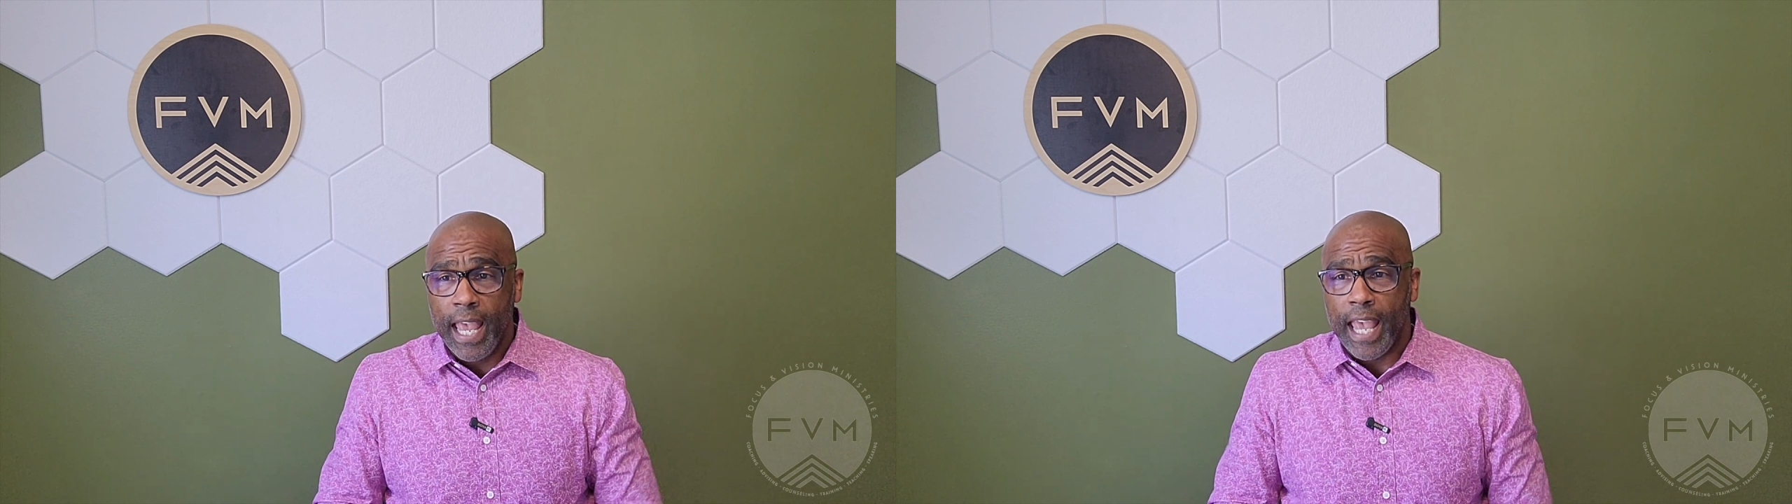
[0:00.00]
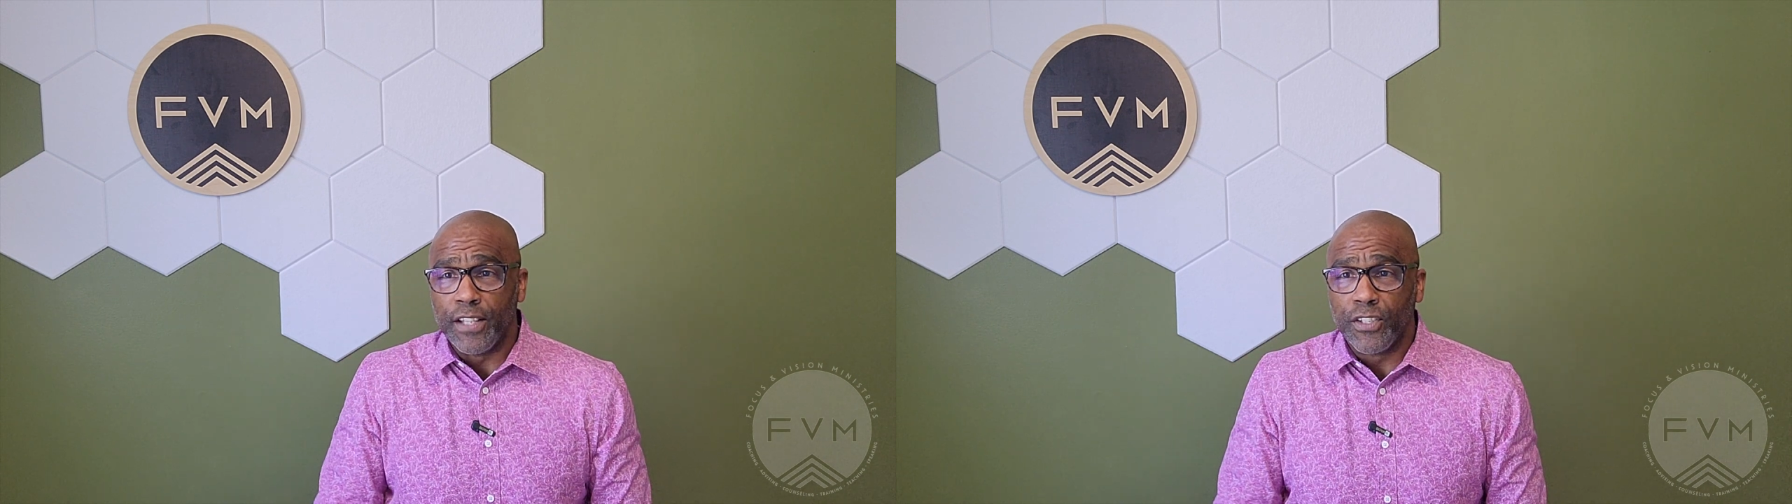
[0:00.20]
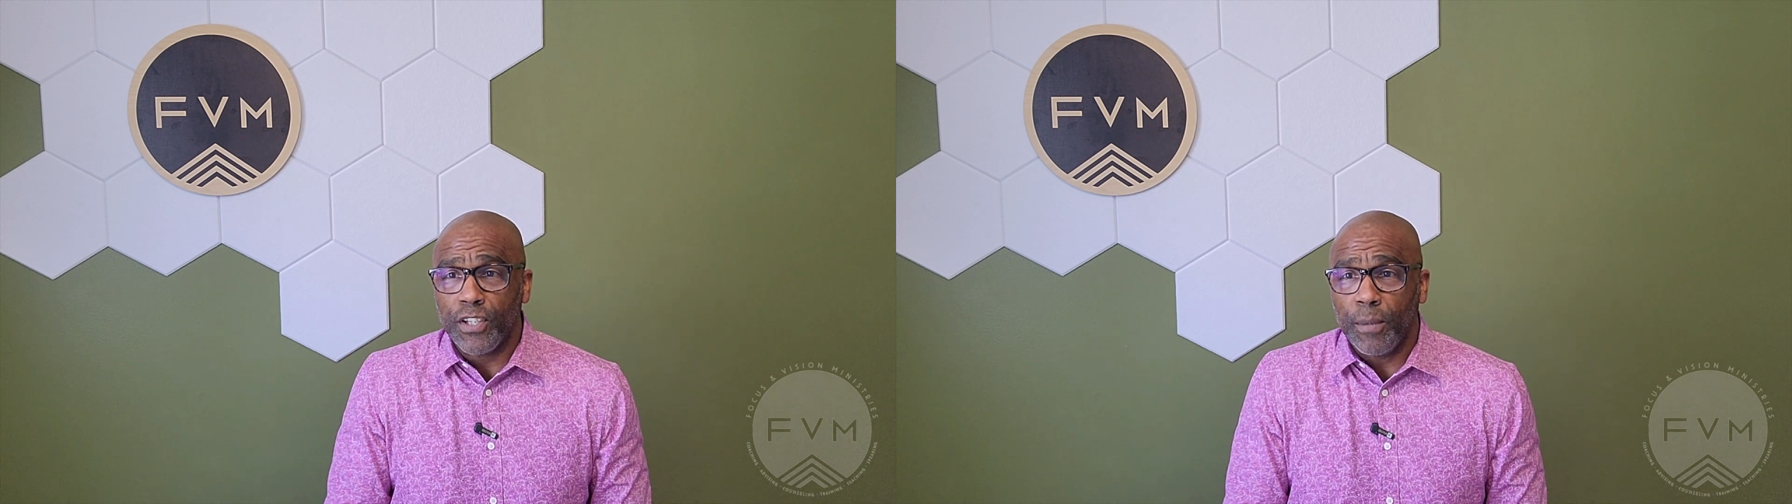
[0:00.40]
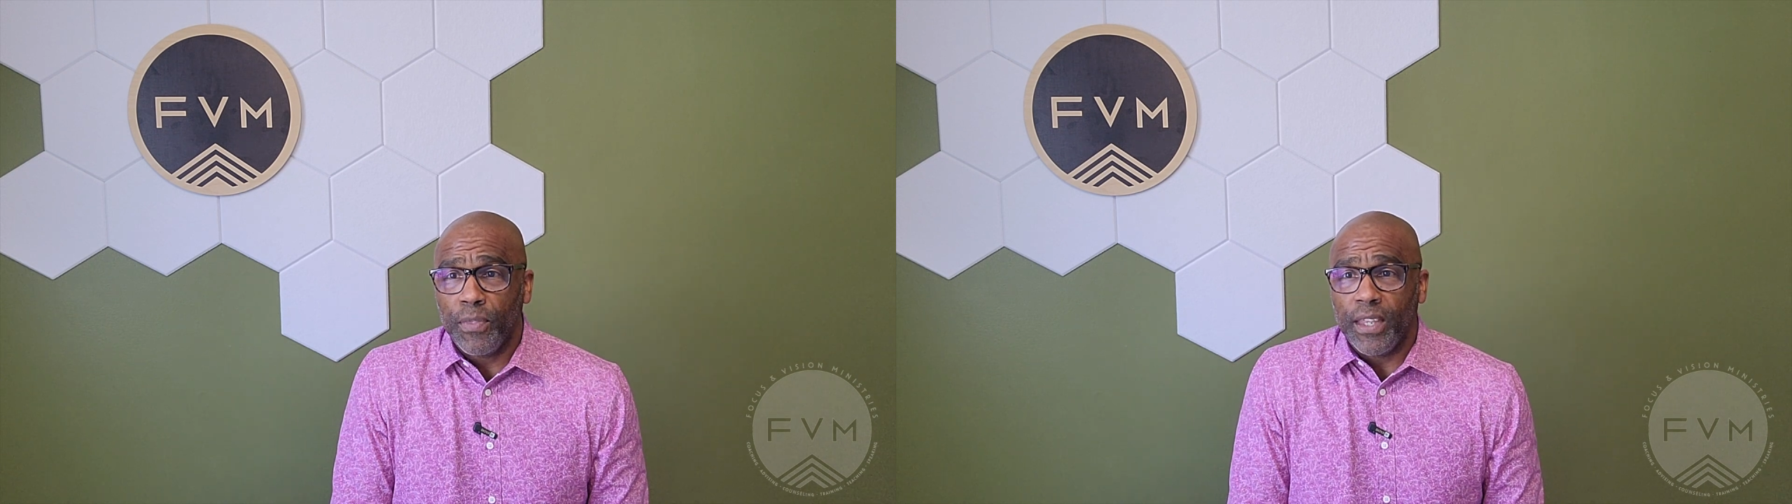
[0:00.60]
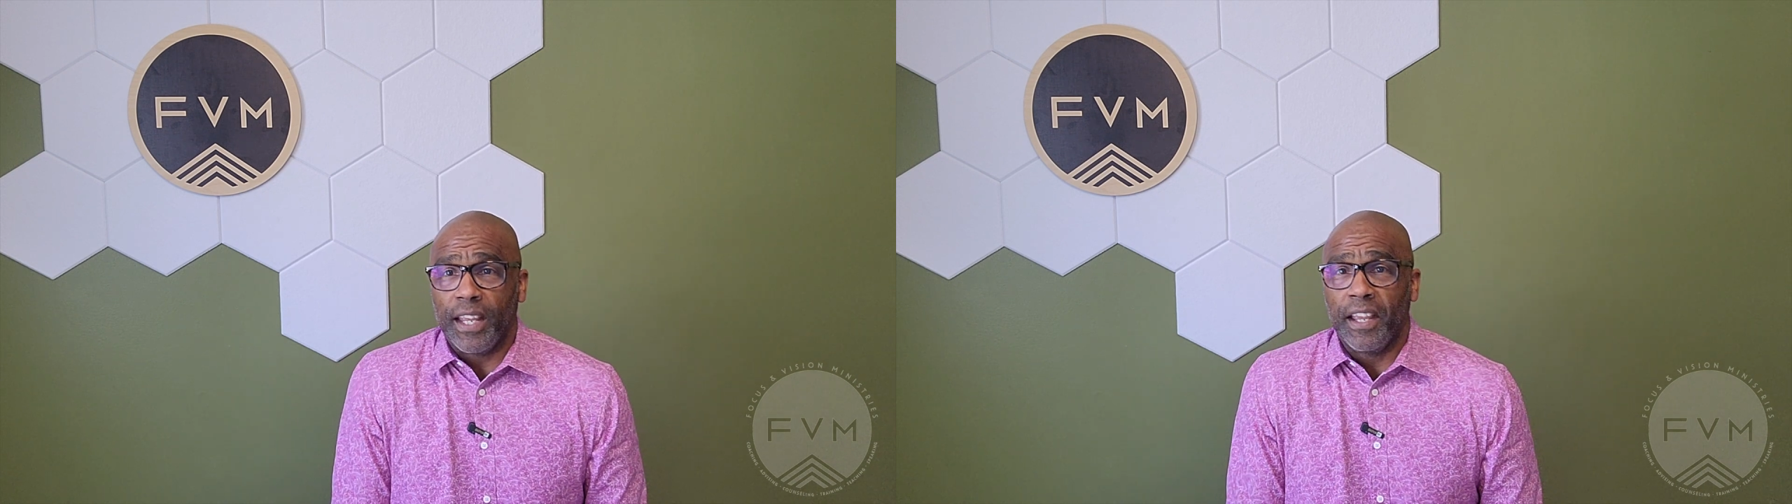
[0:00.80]
And
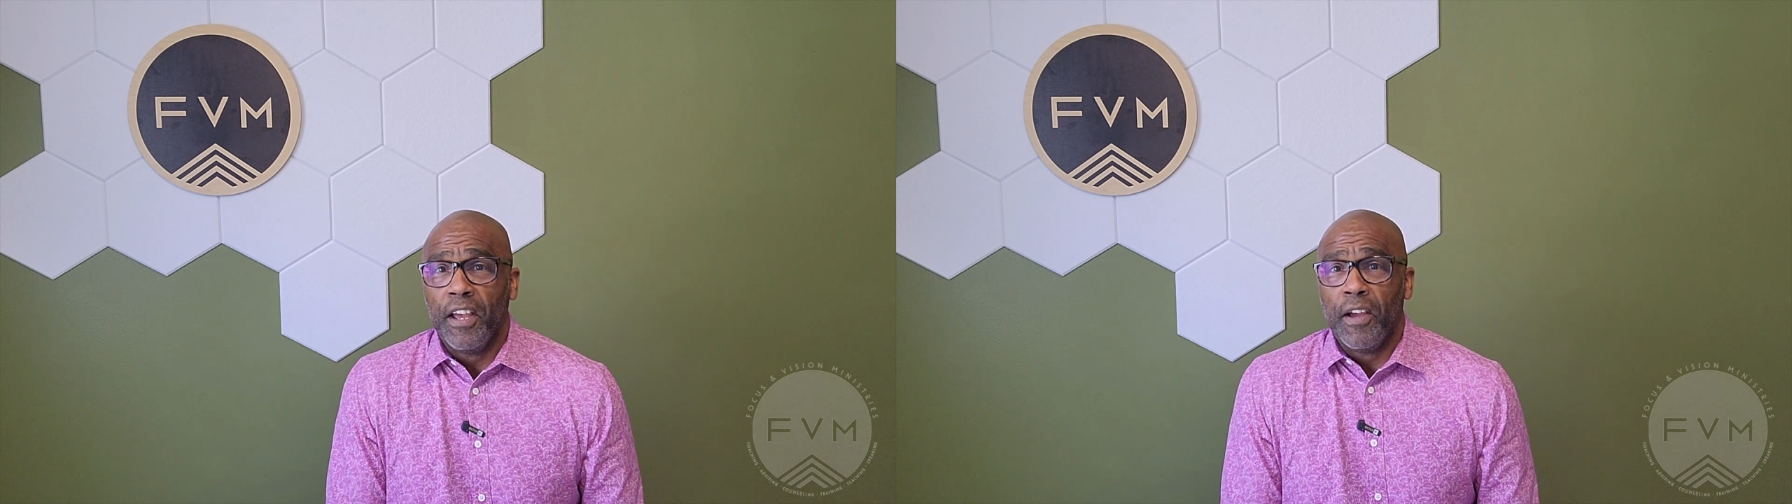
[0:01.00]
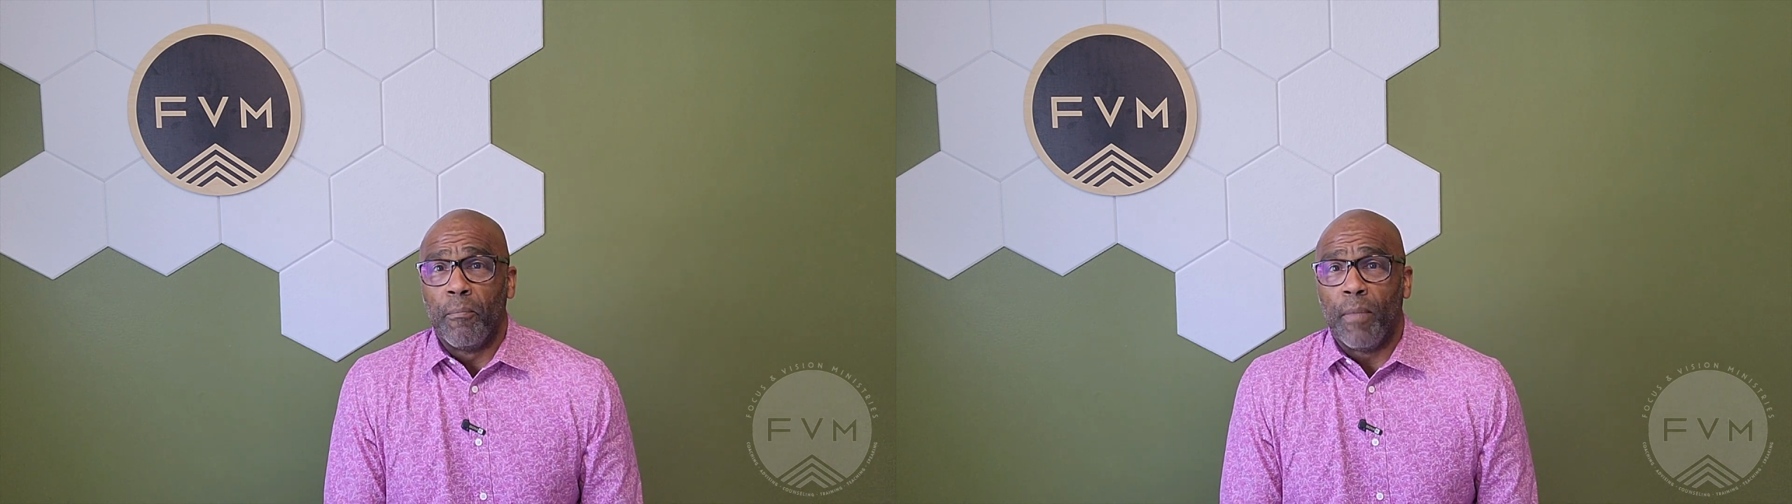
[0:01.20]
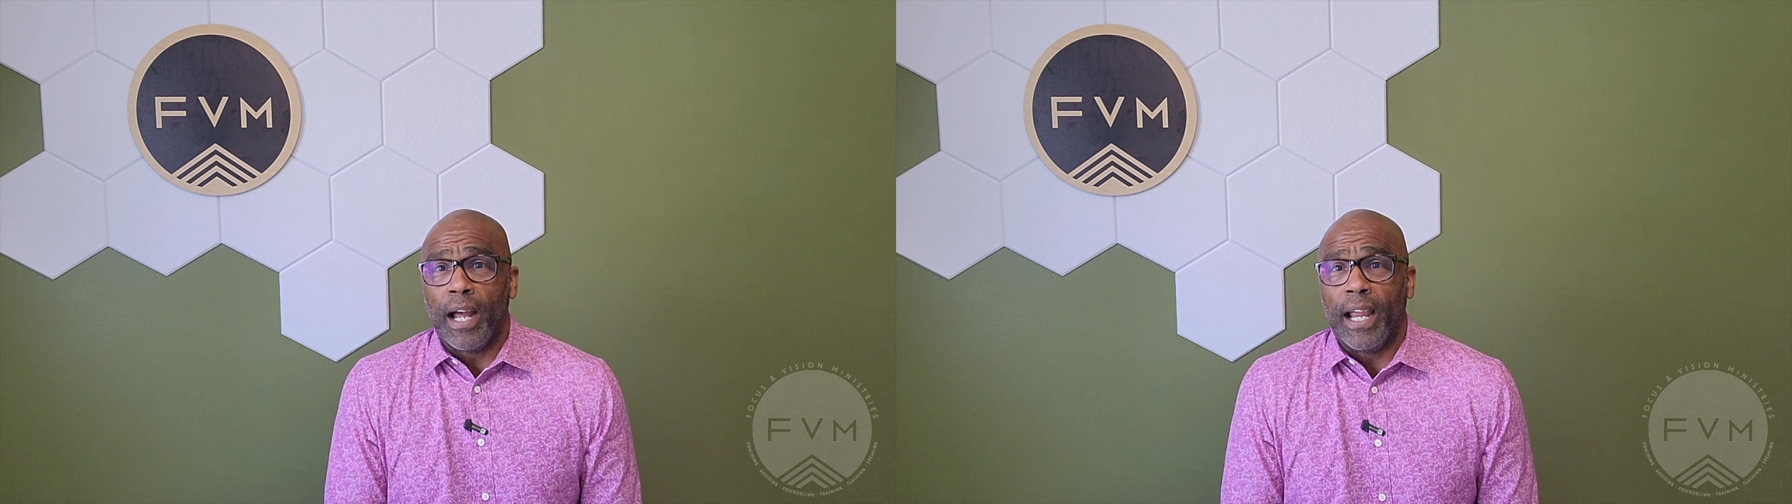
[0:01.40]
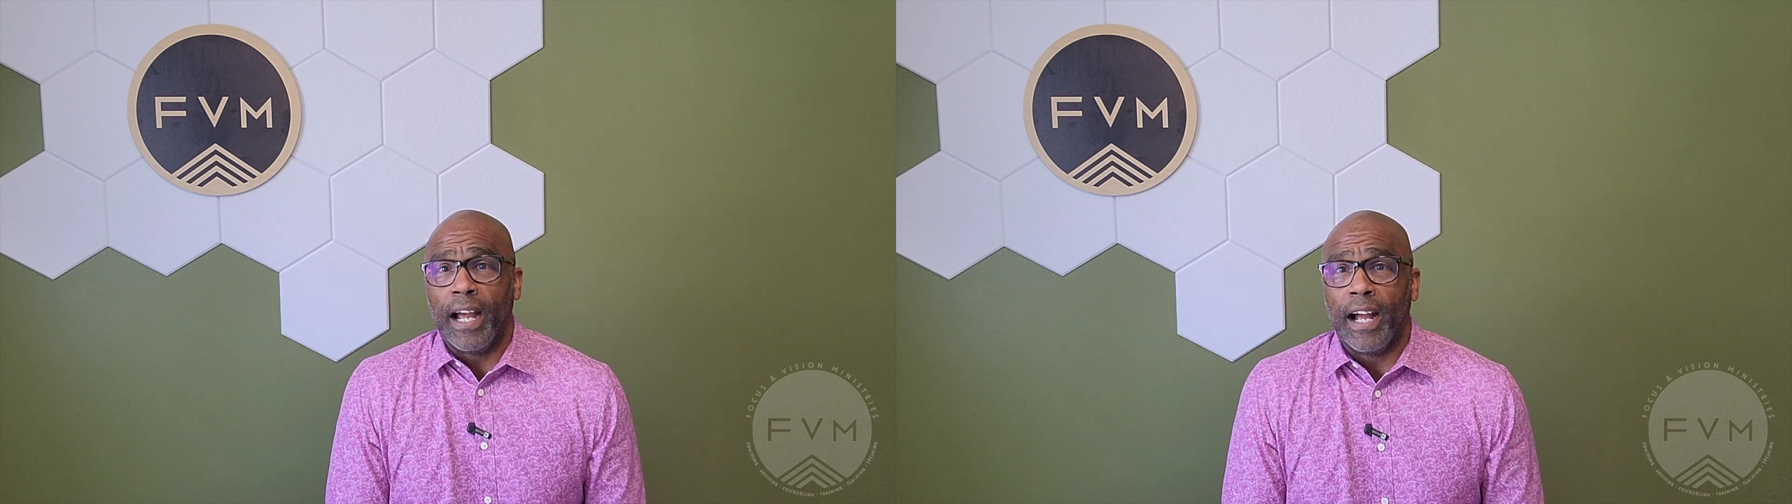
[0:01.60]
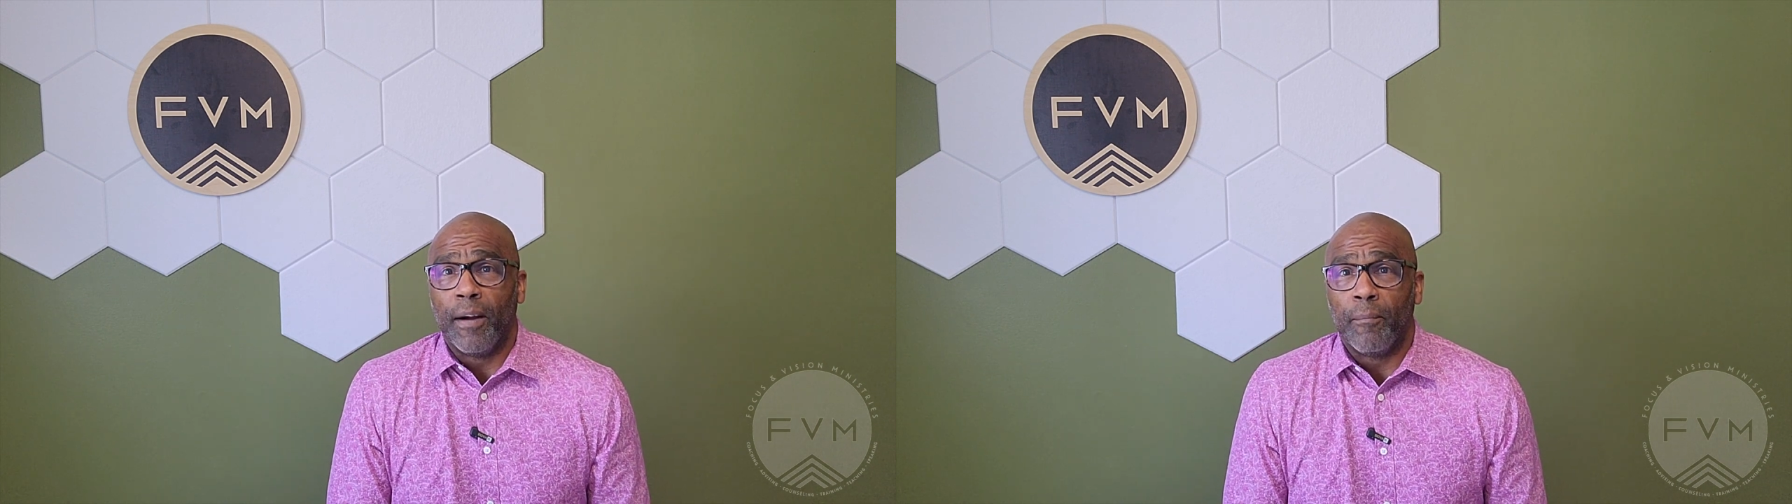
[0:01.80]
something
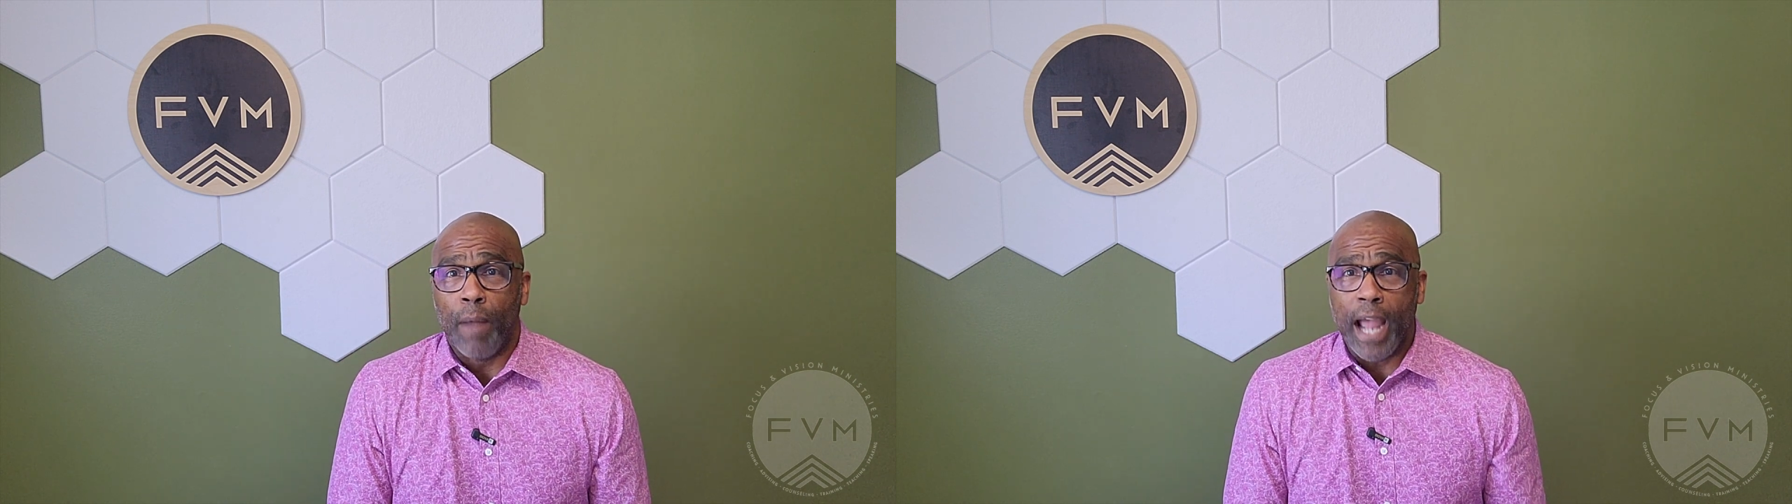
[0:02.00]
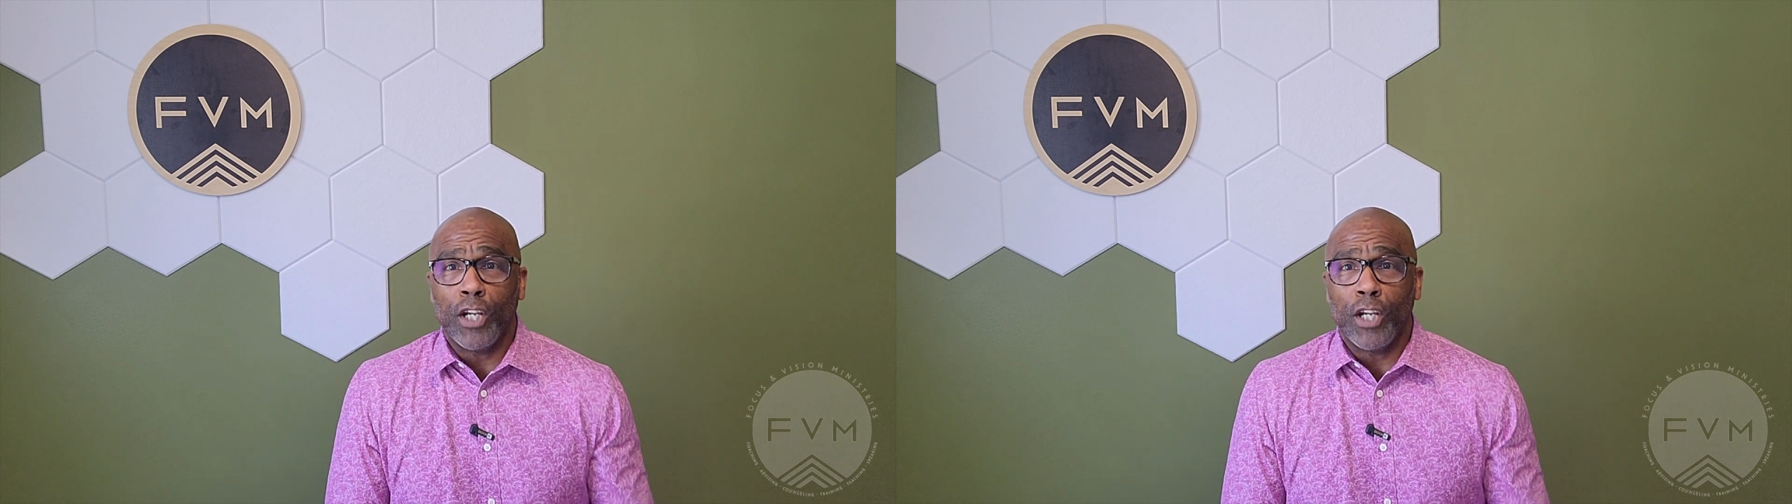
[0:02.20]
my